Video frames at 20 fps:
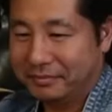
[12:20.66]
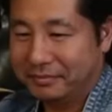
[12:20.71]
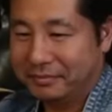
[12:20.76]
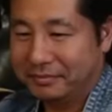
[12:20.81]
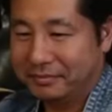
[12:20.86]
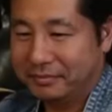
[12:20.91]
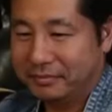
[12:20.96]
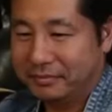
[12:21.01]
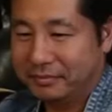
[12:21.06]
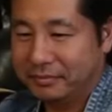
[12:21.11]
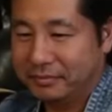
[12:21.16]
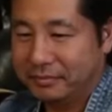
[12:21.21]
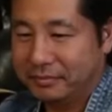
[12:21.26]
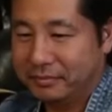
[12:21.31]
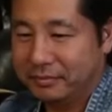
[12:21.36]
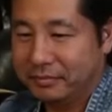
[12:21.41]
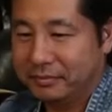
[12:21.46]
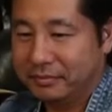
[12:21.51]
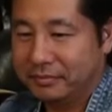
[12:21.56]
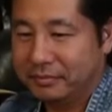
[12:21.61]

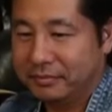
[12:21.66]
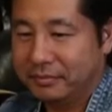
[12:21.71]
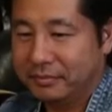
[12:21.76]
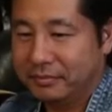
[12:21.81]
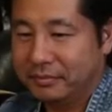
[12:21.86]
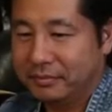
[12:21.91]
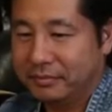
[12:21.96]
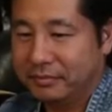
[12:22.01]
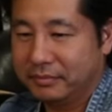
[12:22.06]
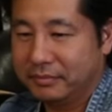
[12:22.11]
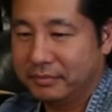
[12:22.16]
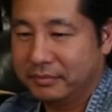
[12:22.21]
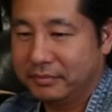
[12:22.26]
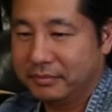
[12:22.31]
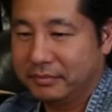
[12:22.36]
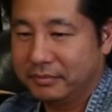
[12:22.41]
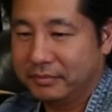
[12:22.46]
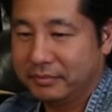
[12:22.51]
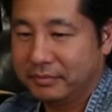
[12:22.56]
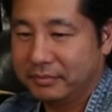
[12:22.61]

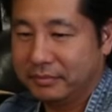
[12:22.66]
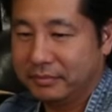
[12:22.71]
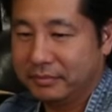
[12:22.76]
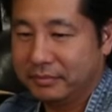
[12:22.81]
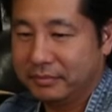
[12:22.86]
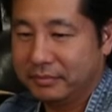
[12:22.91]
(not speaking)